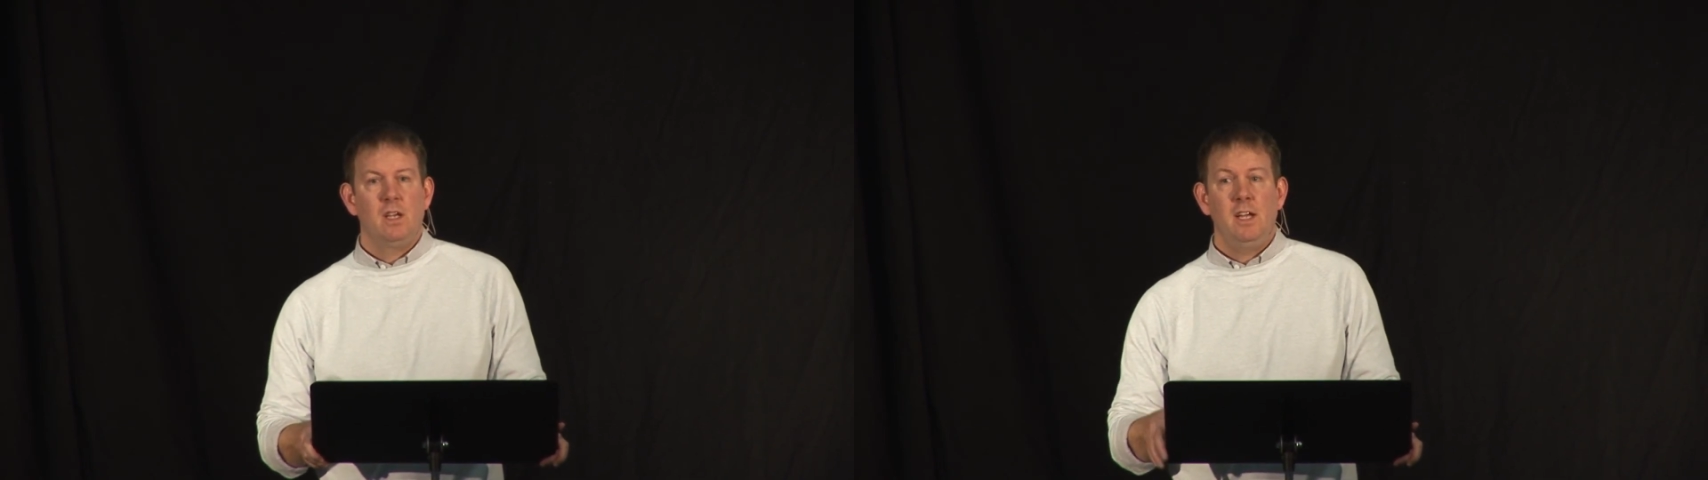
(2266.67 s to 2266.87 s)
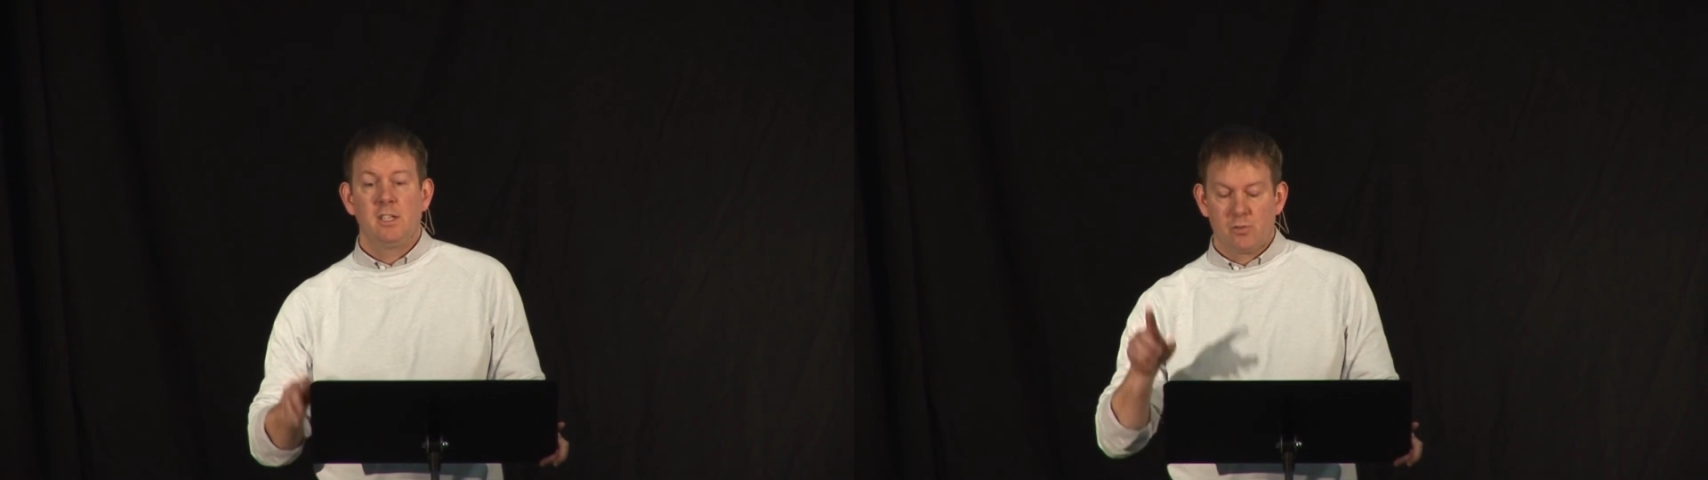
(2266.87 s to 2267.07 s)

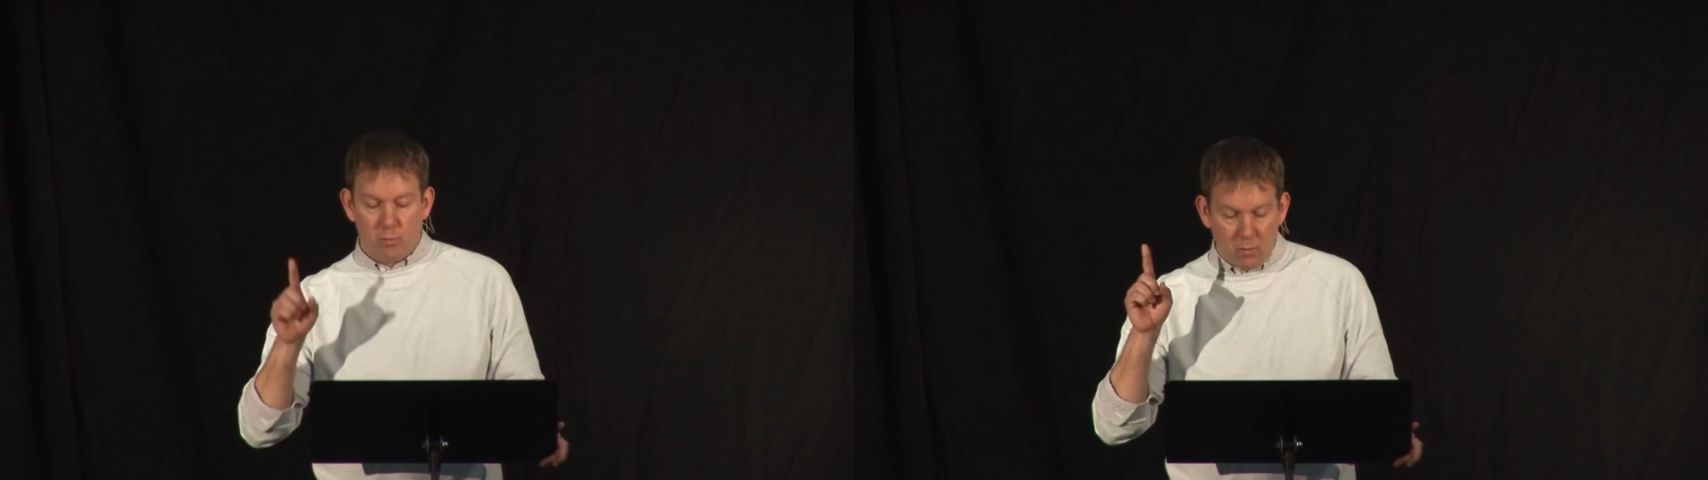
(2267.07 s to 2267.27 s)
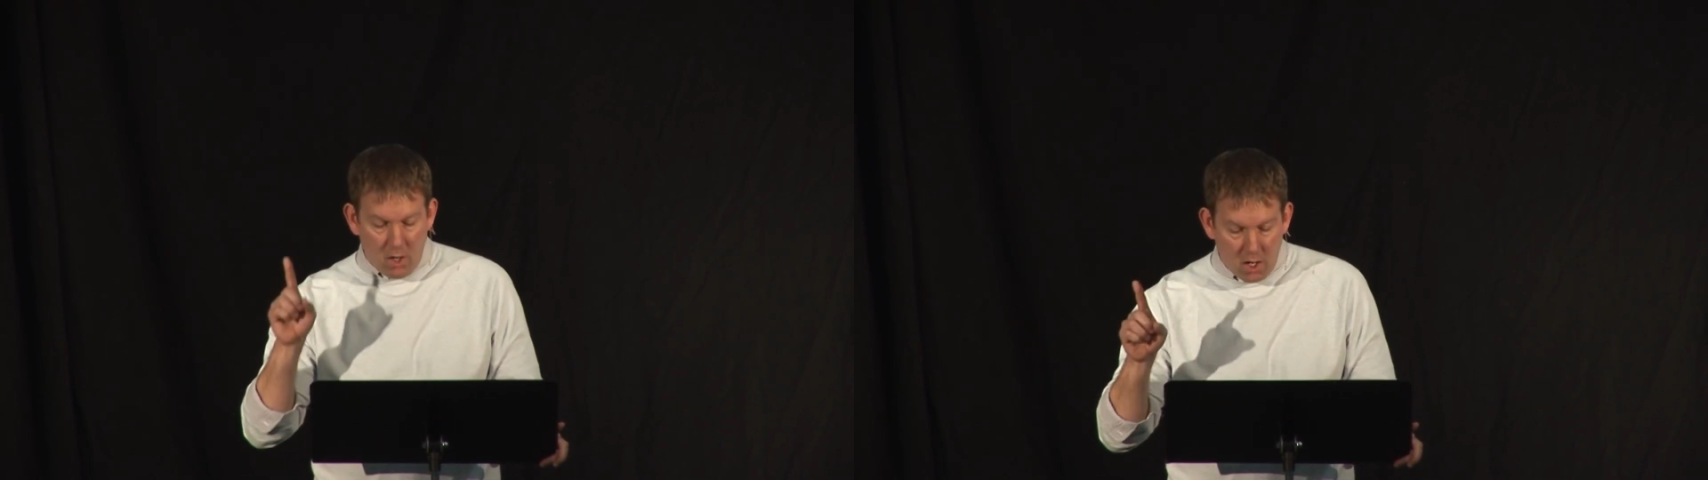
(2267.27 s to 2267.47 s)
it's
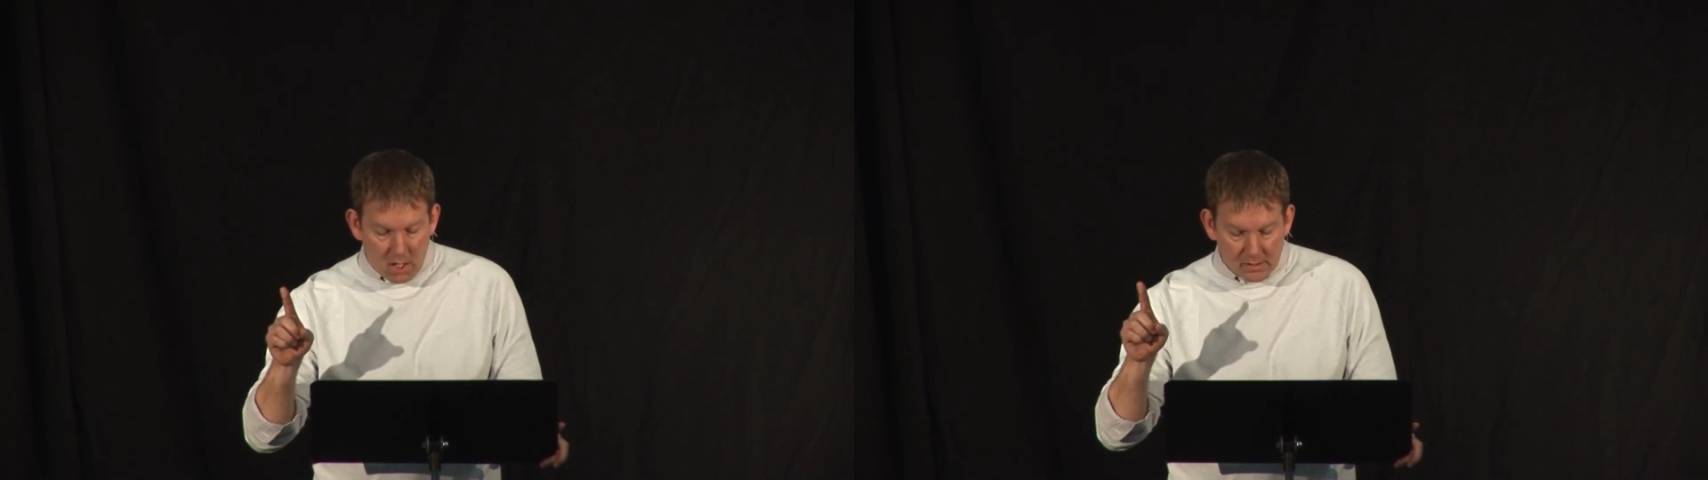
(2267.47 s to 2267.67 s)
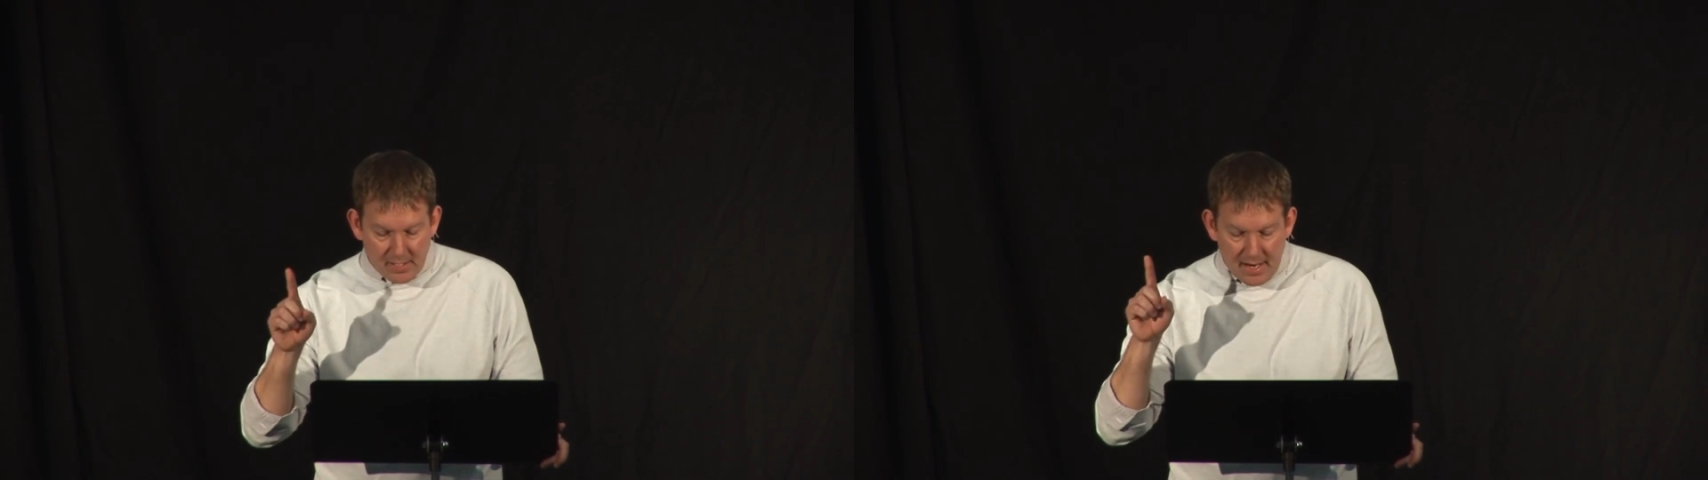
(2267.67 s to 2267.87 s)

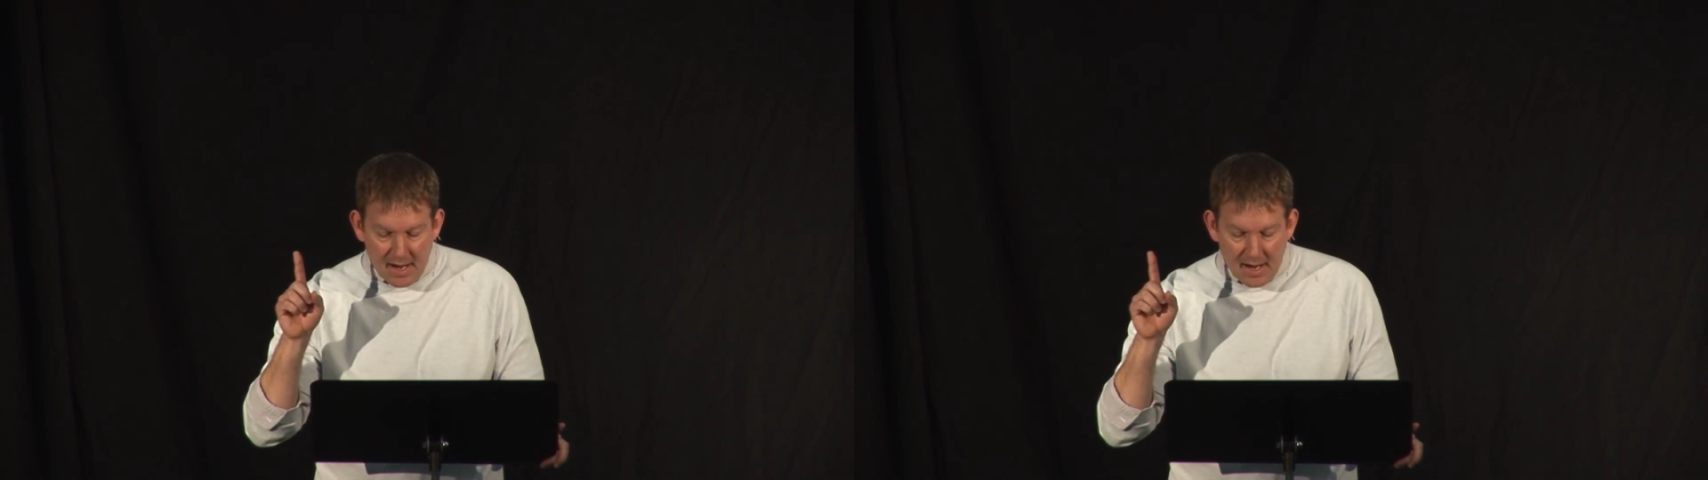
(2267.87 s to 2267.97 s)
wrong to